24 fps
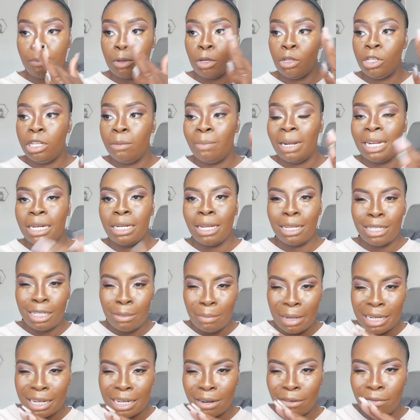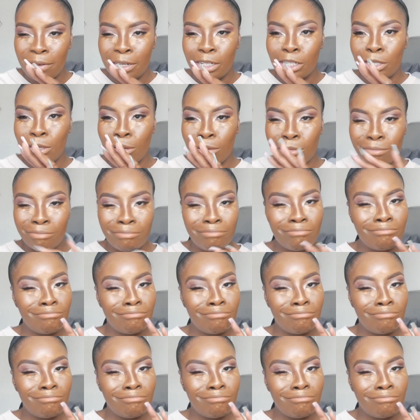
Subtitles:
beauty blender to make everything just look.